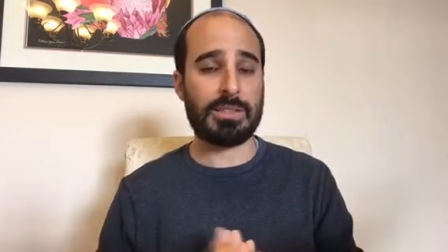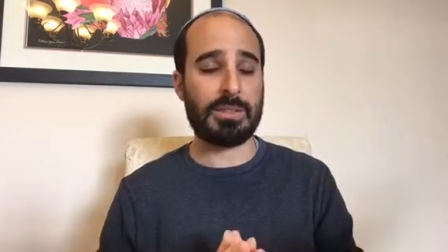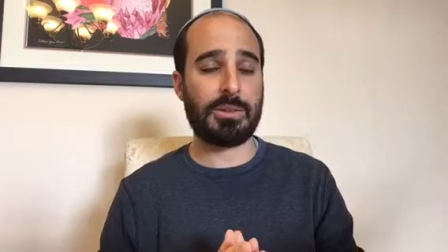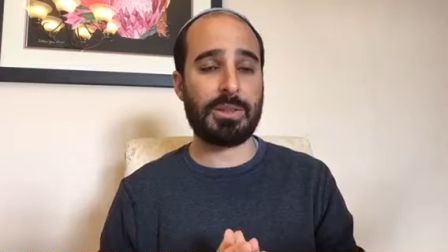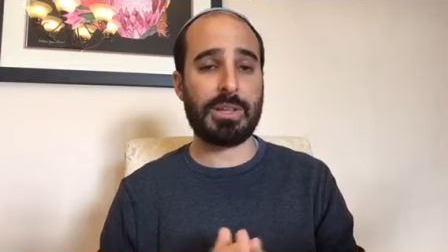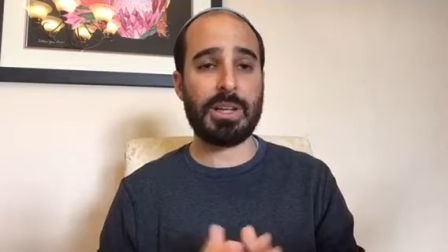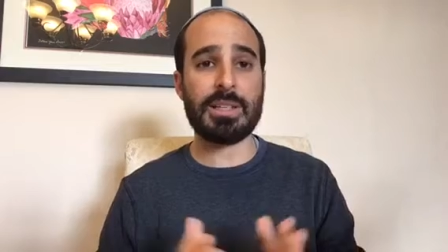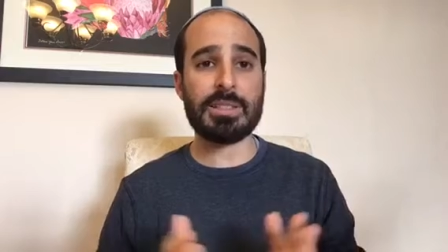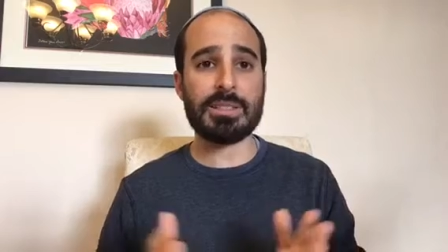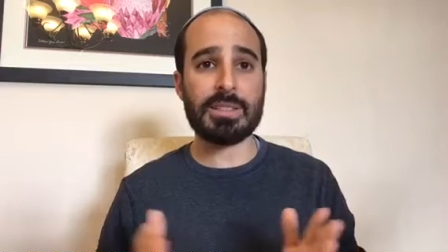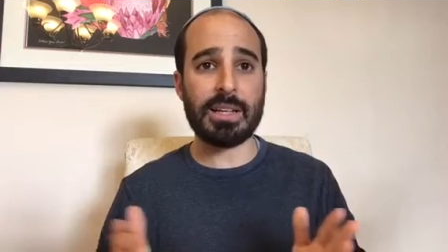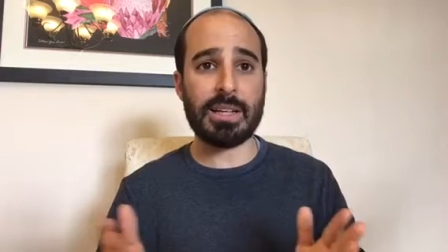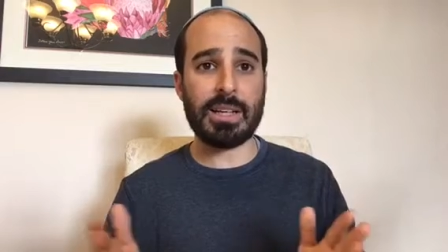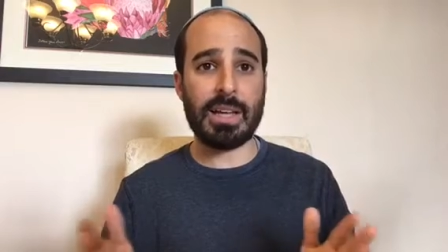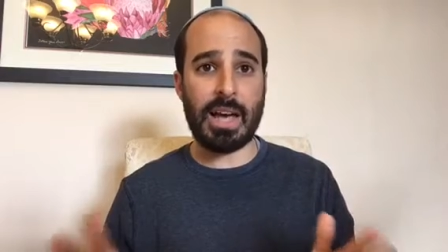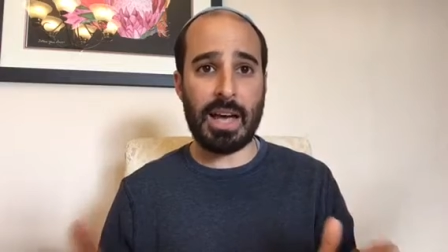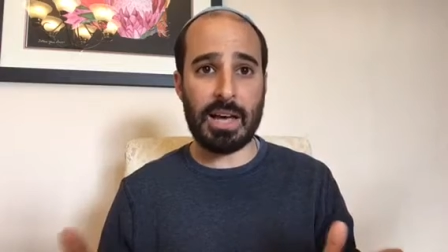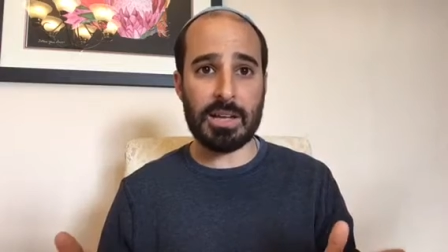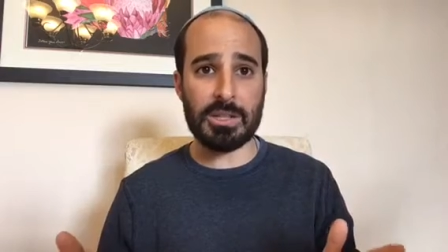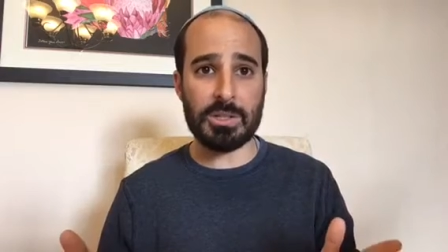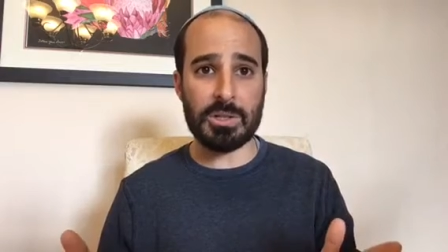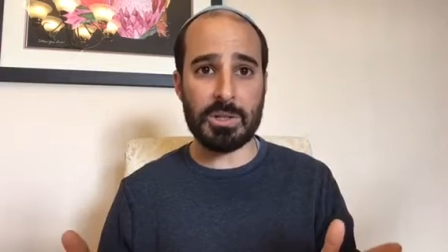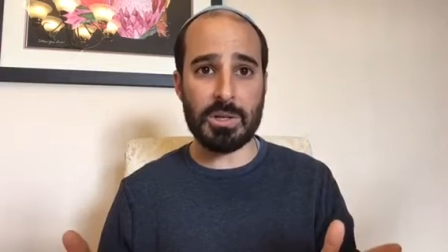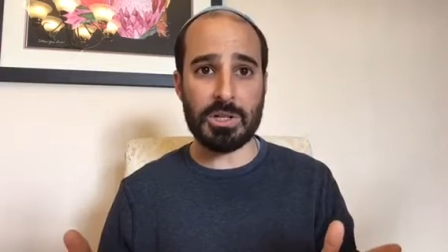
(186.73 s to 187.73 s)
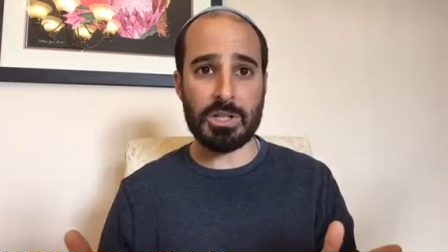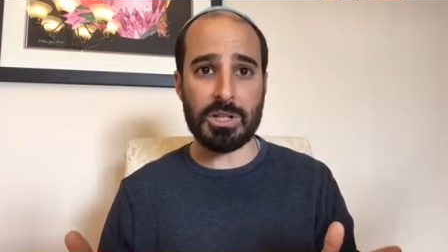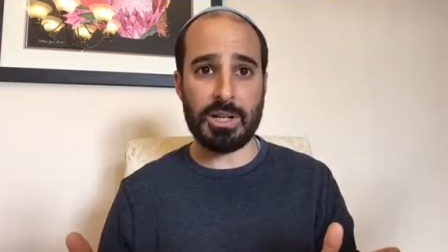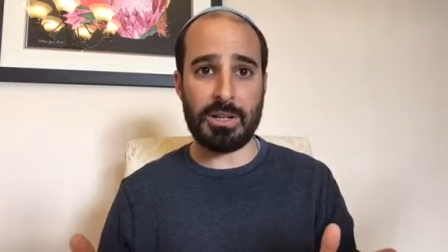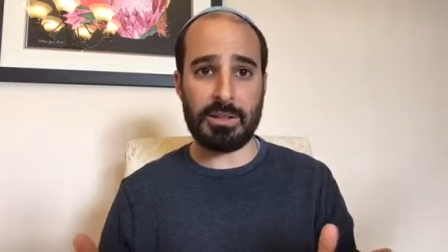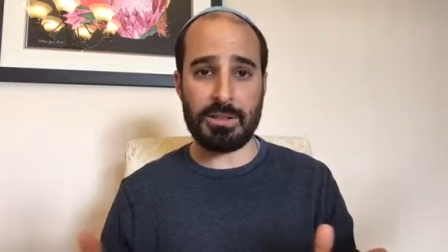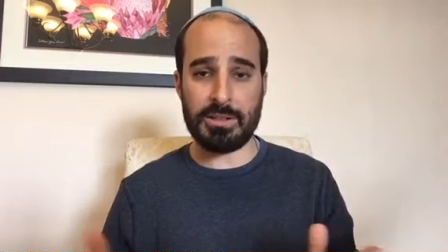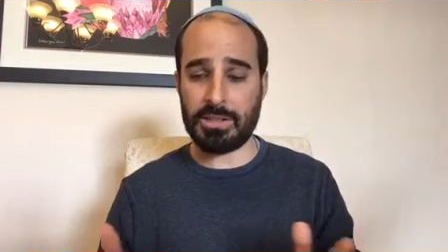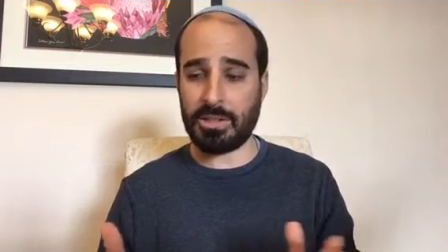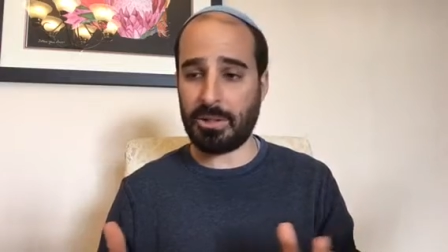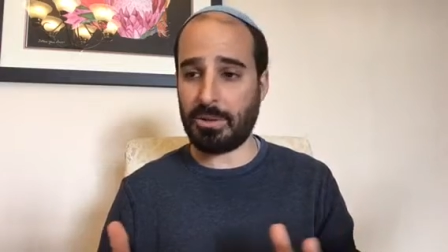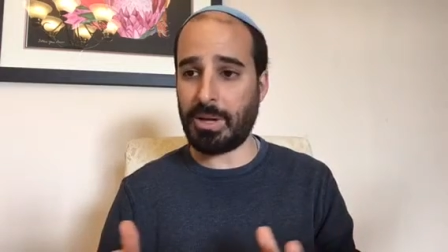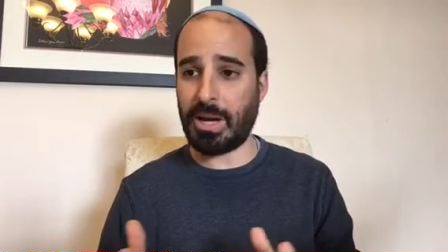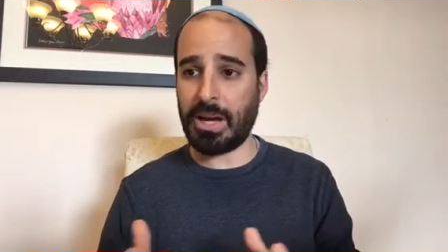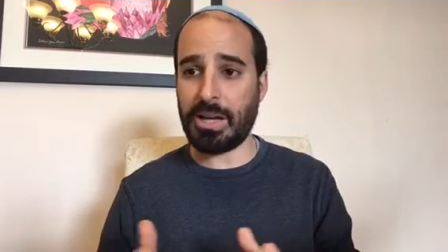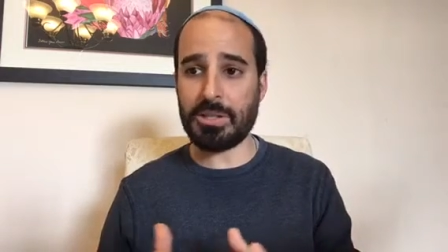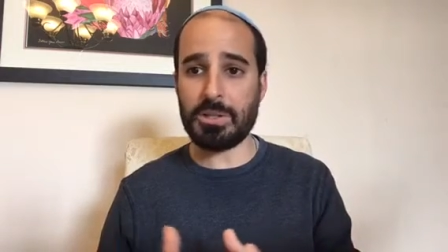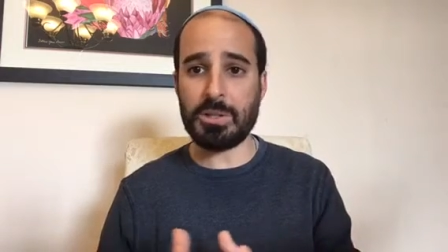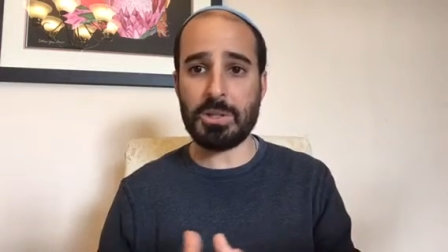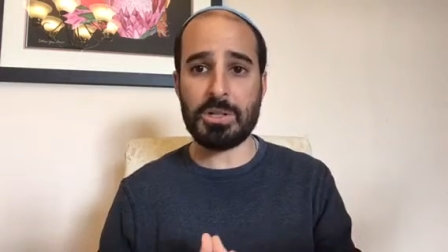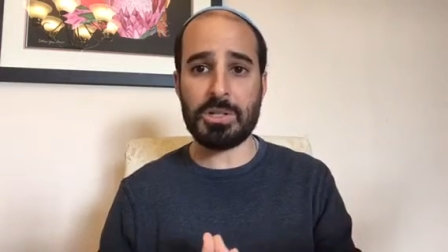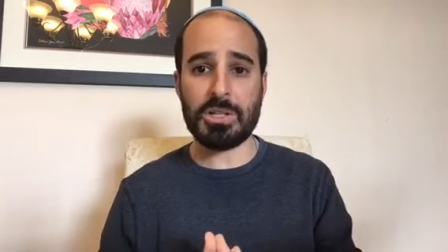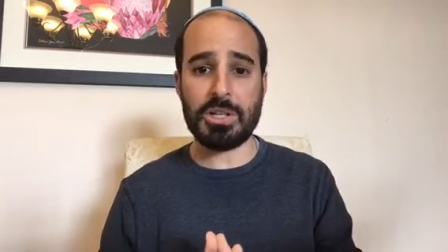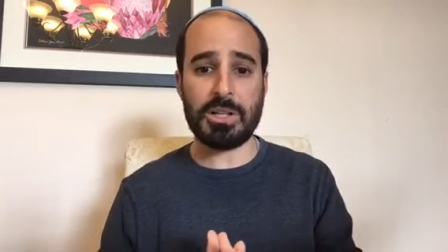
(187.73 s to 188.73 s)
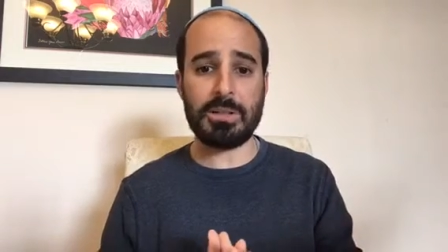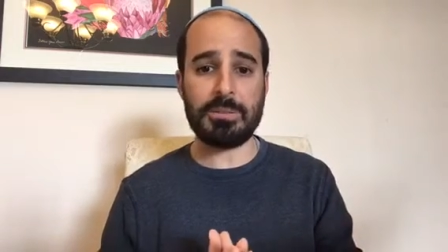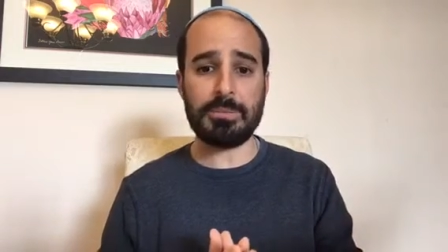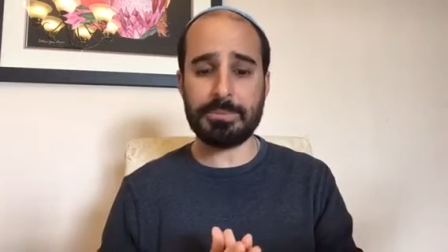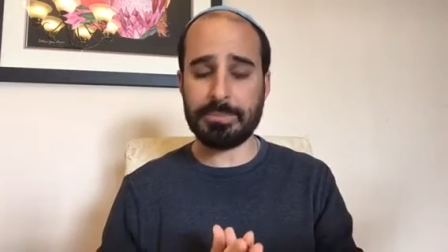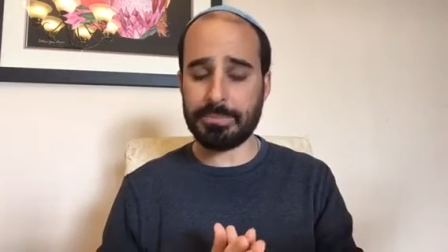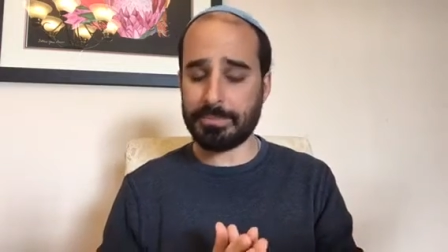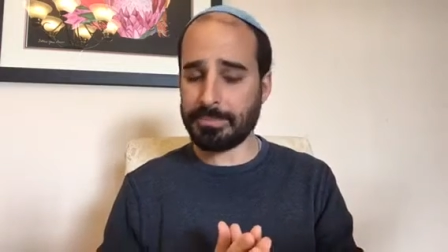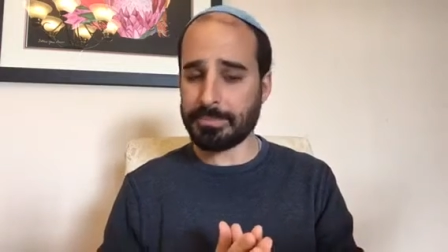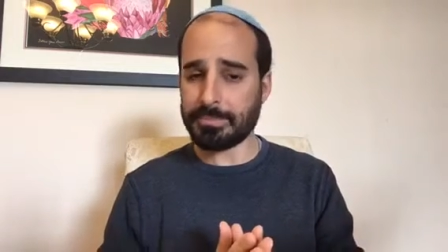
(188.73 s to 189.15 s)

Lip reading: So things like estrogen. So estrogen,